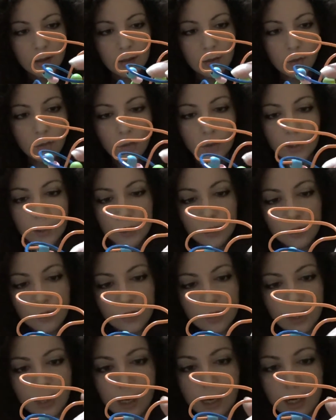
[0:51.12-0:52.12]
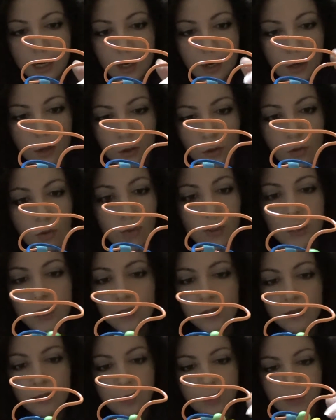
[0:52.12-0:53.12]
which I
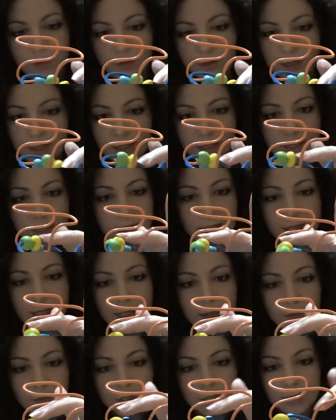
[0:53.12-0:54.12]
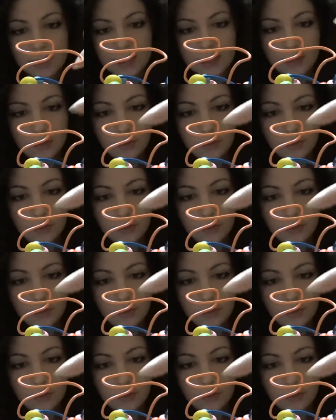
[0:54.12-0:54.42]
always found fascinating ever since I